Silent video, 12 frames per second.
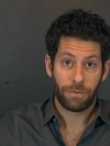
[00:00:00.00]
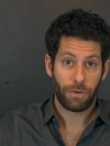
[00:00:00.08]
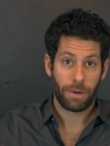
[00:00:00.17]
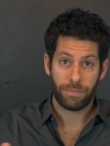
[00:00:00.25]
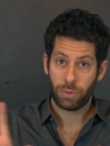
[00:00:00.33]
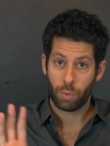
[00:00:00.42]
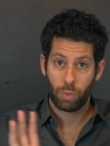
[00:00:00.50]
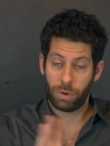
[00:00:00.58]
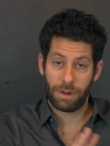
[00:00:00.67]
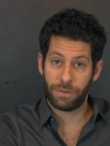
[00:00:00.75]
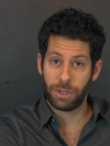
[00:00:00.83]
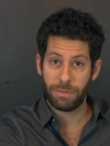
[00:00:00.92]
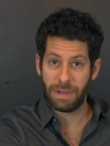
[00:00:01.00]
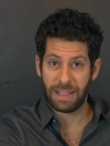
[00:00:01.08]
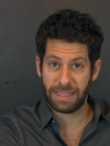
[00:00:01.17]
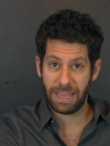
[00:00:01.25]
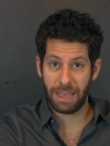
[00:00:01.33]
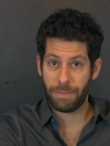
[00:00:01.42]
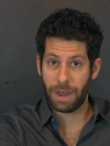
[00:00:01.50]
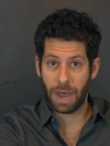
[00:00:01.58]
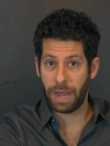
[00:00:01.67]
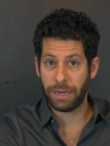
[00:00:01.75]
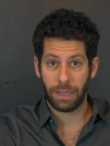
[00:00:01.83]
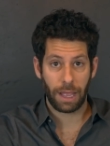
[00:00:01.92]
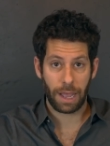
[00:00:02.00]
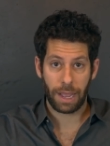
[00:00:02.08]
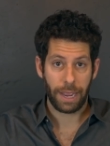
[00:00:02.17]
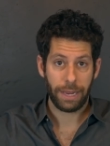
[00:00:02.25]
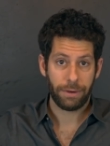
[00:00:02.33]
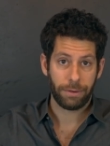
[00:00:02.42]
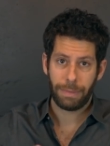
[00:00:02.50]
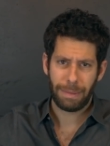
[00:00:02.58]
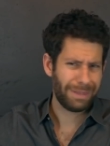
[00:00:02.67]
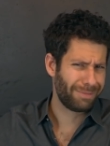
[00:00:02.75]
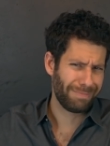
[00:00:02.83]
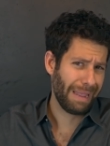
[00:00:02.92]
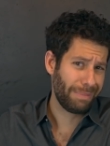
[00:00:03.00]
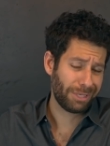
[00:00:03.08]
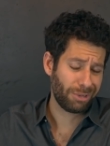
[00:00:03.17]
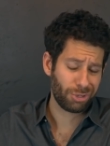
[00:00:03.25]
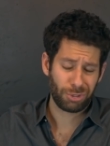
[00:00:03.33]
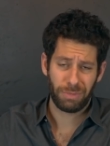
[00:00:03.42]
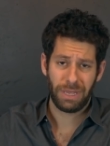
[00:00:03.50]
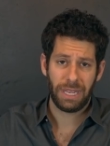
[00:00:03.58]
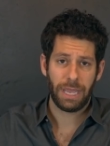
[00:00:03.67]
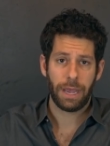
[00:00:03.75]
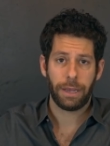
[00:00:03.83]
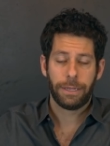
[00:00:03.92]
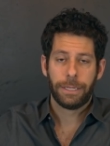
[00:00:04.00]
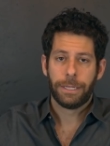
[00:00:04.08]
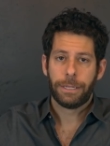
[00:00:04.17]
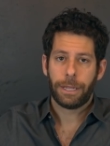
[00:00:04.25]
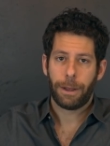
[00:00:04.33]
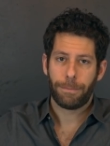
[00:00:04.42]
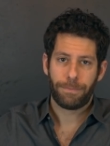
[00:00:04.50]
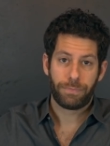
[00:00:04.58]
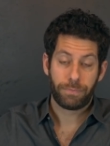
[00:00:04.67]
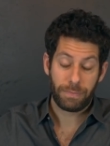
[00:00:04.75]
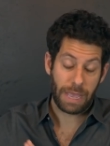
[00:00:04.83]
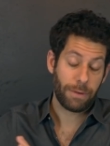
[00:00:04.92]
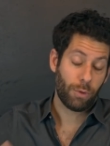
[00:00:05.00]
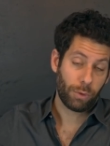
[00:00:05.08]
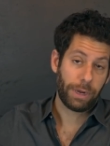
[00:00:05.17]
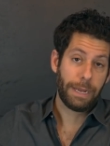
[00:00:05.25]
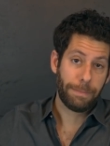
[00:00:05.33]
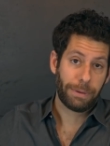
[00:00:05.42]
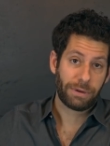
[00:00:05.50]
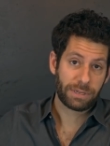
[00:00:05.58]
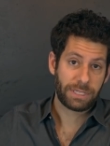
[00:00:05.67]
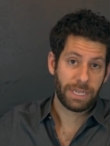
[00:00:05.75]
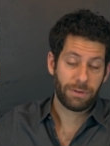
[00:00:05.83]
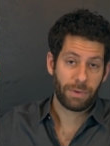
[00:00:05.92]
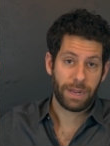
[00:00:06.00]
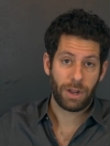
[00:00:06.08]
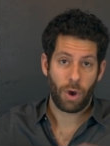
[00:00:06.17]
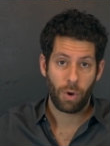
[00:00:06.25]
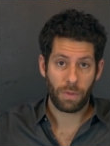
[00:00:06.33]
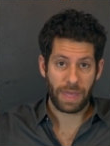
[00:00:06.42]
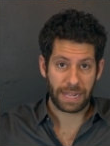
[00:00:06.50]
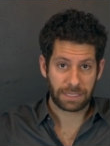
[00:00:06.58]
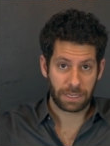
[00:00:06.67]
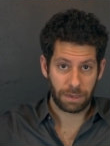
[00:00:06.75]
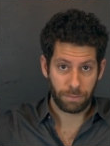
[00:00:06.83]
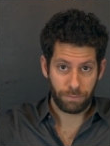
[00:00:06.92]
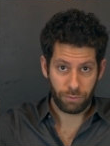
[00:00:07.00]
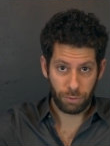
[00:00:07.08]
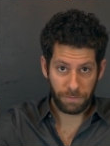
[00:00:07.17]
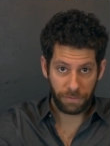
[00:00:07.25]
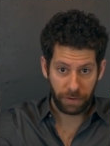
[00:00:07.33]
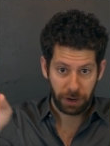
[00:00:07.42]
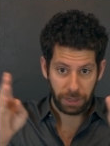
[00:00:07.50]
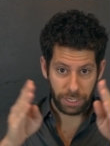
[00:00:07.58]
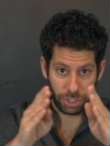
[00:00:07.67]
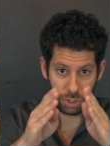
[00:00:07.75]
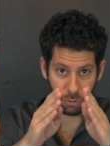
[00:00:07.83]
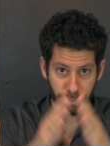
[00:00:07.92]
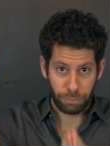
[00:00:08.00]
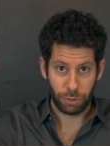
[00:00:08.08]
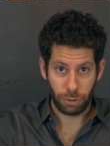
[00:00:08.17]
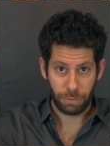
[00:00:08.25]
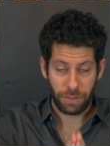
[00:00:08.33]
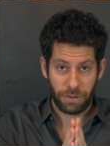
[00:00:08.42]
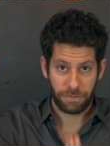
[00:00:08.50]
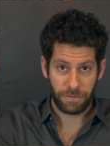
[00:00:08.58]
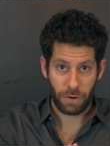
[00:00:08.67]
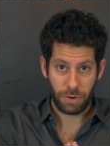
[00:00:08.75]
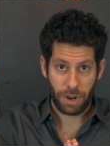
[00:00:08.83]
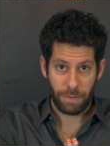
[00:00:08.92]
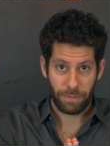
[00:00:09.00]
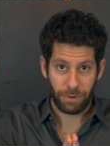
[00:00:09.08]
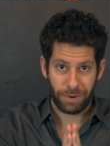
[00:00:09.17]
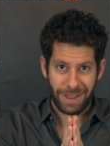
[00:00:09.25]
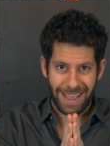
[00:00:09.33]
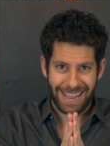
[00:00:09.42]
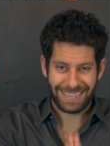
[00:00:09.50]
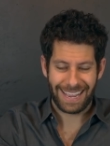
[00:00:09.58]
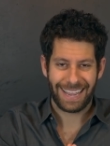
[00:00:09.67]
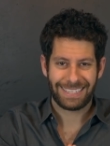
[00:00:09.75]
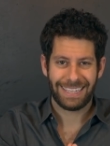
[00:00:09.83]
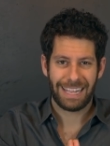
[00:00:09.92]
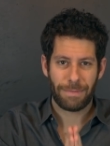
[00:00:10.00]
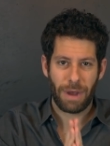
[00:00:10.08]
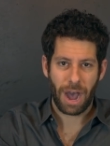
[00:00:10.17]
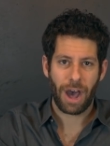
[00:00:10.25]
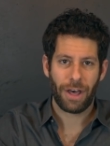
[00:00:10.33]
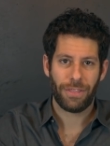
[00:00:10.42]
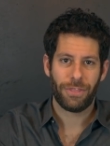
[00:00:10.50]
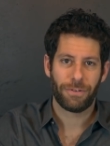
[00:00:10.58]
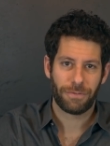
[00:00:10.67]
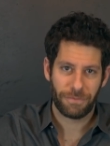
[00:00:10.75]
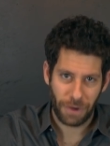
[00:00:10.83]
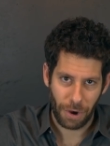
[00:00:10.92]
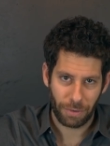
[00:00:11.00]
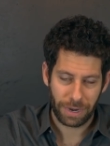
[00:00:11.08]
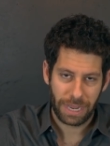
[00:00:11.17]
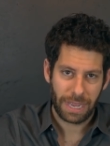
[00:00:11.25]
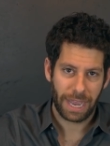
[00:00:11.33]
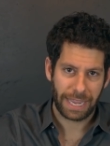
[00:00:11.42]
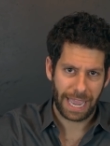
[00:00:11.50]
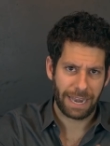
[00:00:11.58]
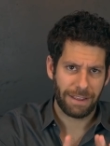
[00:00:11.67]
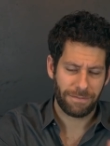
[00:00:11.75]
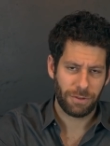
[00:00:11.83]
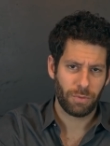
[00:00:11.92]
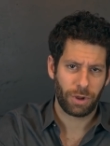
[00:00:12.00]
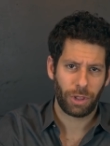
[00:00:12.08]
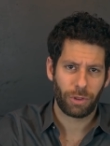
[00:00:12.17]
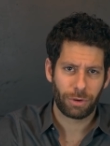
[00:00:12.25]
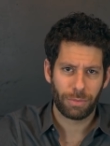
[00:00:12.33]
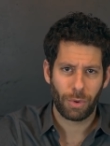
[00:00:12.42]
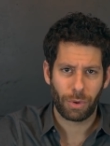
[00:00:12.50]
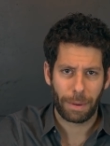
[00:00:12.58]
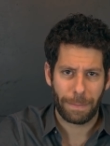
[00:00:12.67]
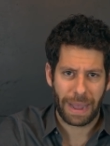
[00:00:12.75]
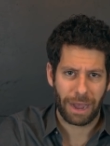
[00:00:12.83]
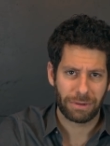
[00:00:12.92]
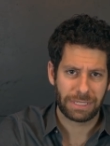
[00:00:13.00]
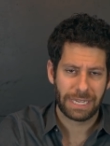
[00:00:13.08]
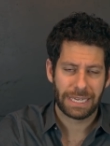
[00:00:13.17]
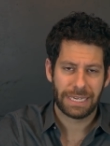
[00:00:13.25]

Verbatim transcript: from wherever you met them online or maybe maybe social media, um, or in person, right? All that's going to boop funneled into boom their phone number and texting them on their phone. Again, if you want to learn more about